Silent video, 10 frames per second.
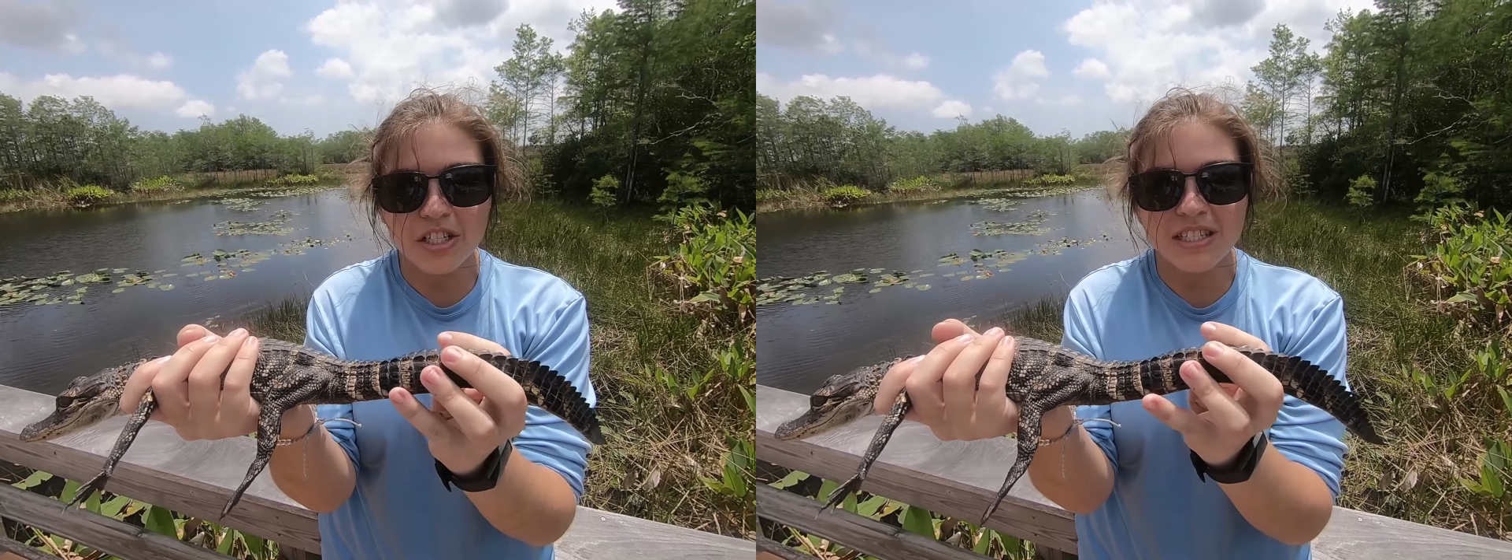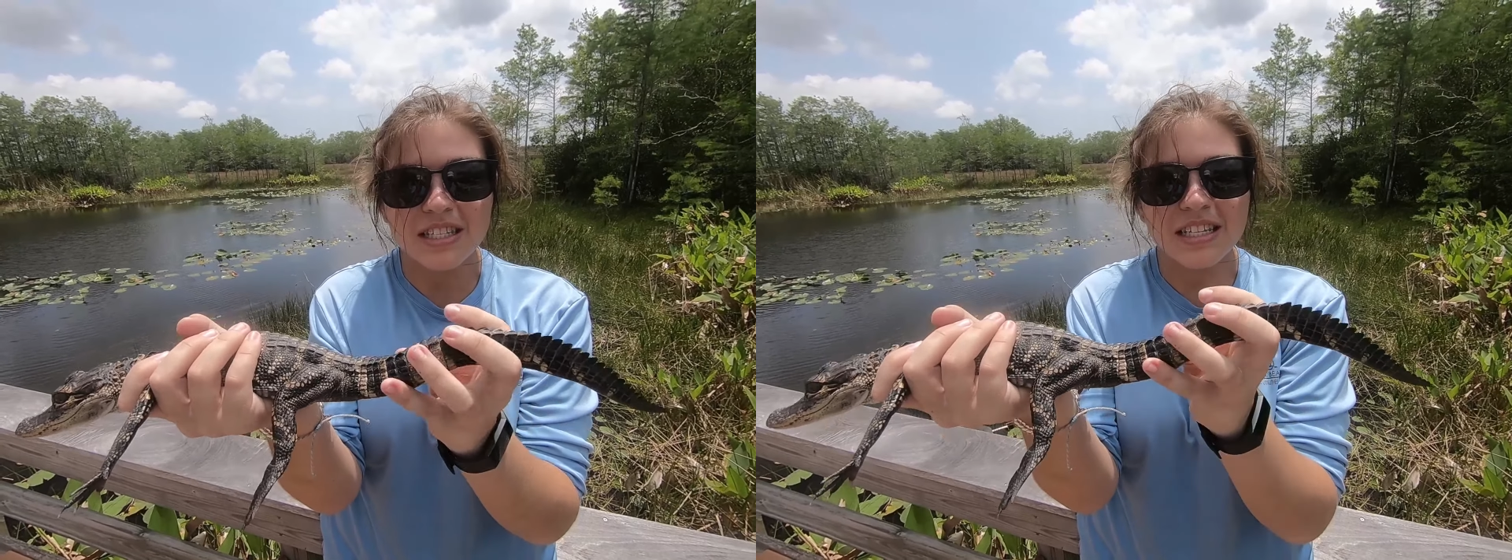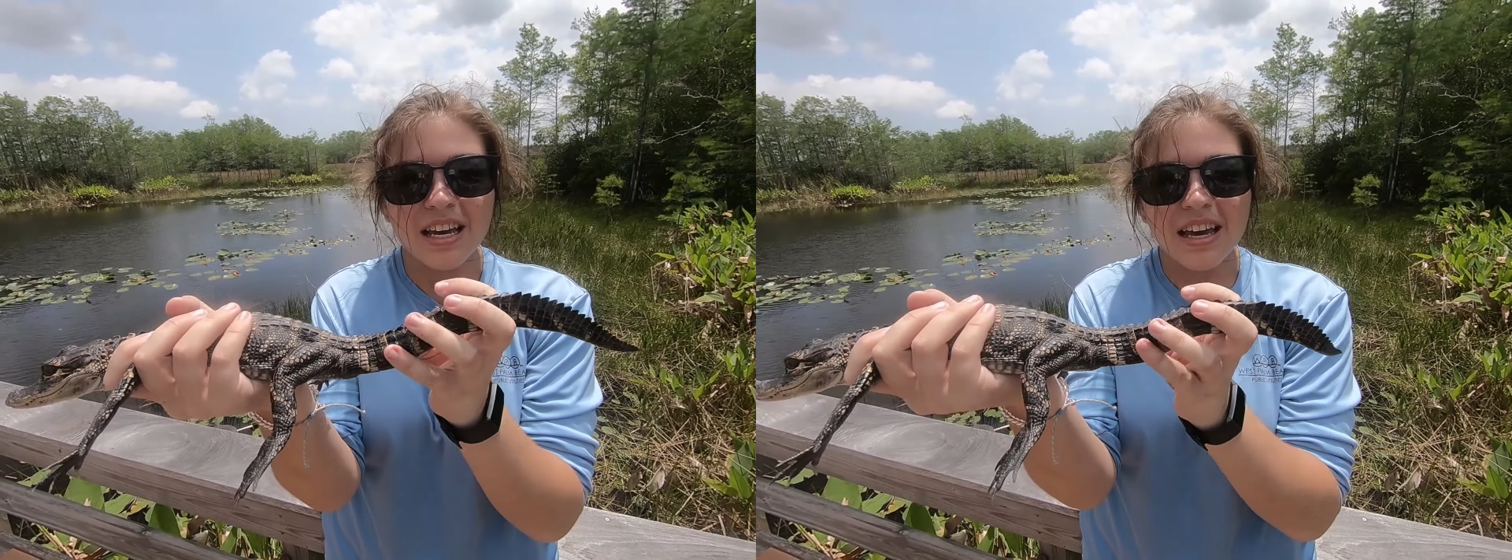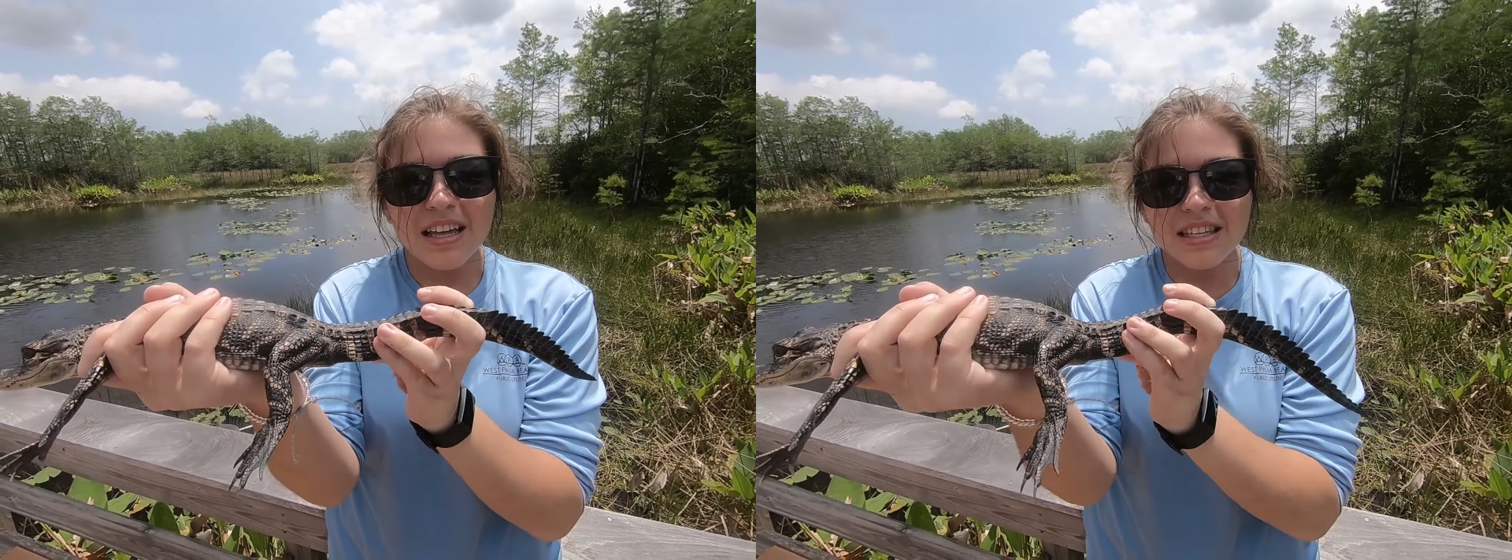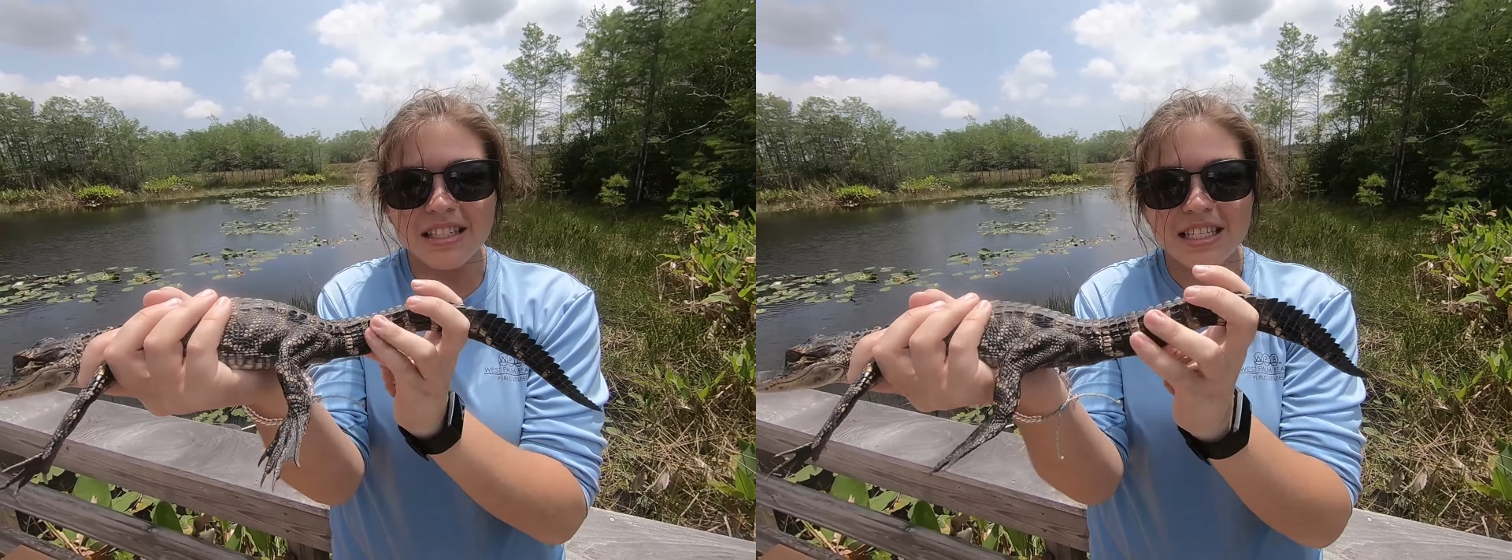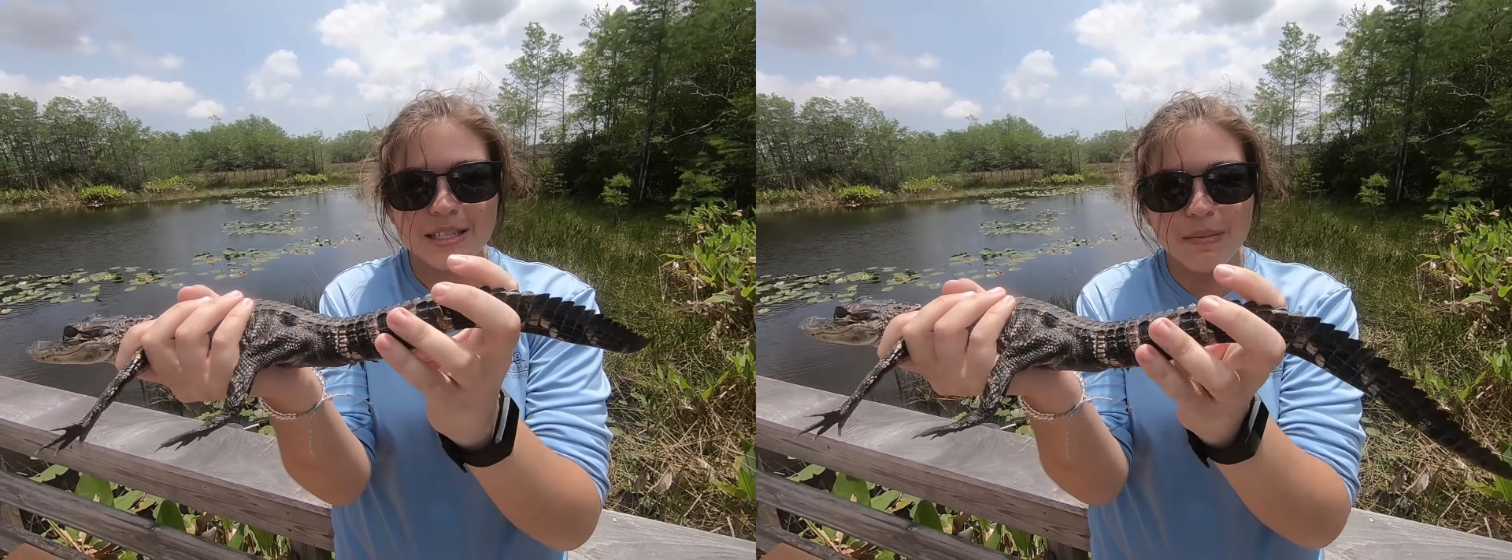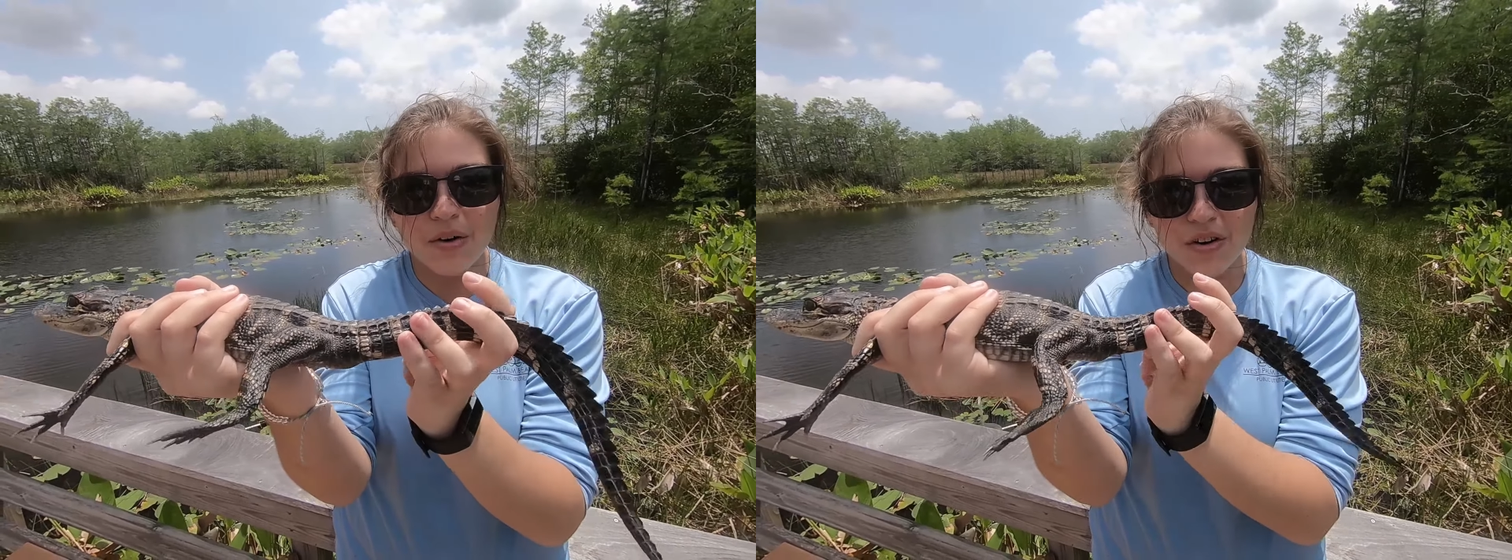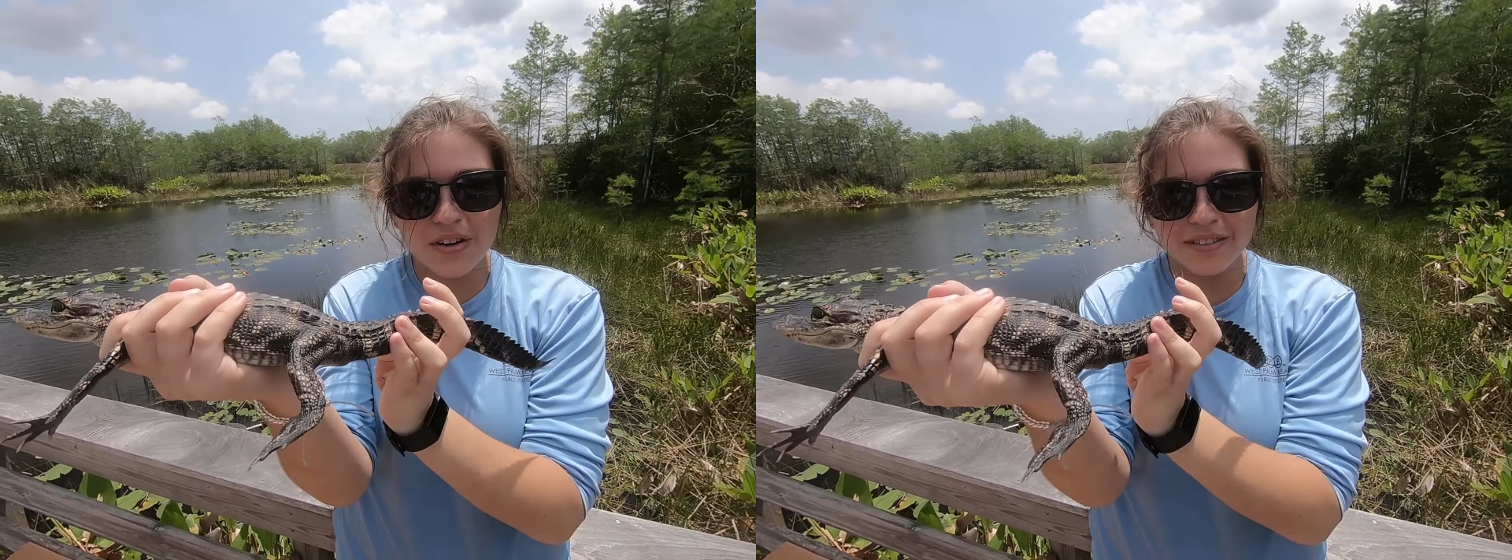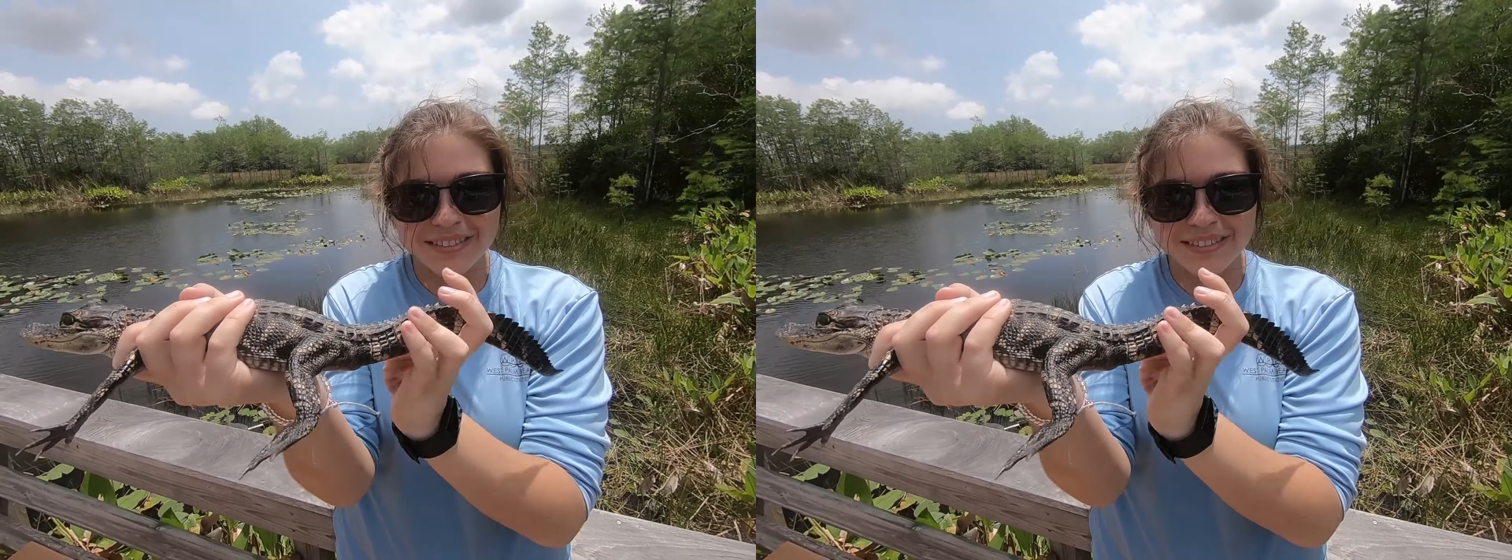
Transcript: This is his motor.